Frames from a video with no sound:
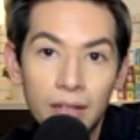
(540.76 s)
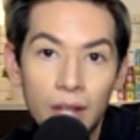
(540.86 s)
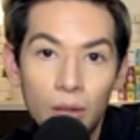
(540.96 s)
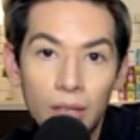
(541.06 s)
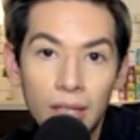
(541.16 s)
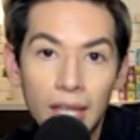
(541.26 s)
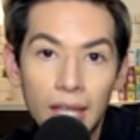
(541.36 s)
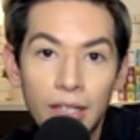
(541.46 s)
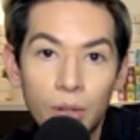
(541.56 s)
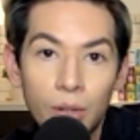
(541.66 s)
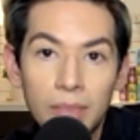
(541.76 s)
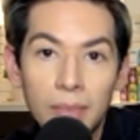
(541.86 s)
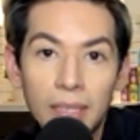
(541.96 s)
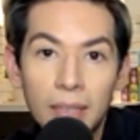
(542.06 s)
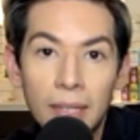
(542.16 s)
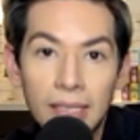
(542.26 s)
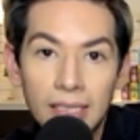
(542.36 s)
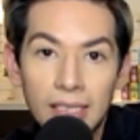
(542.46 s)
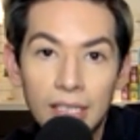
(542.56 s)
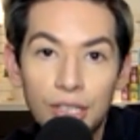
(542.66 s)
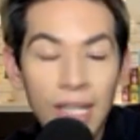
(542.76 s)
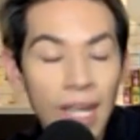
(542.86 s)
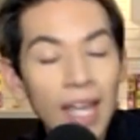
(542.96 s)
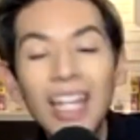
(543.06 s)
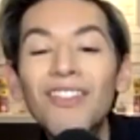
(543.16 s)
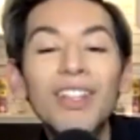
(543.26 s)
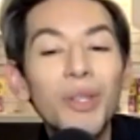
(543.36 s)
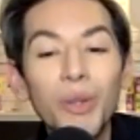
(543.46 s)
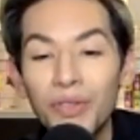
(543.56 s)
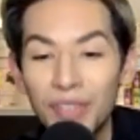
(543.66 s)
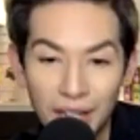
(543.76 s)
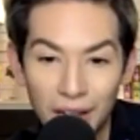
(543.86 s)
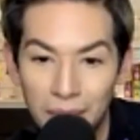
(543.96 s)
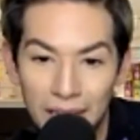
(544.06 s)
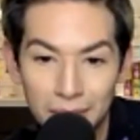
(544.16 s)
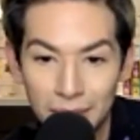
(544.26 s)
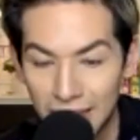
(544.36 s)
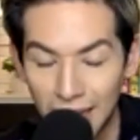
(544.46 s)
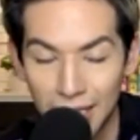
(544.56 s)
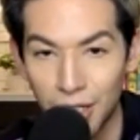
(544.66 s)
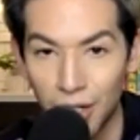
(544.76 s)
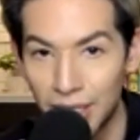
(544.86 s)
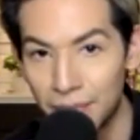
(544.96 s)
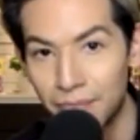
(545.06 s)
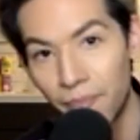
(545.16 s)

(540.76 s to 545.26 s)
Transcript: know that they don't always make the best decisions. Even Louis Vuitton makes mistakes, darling.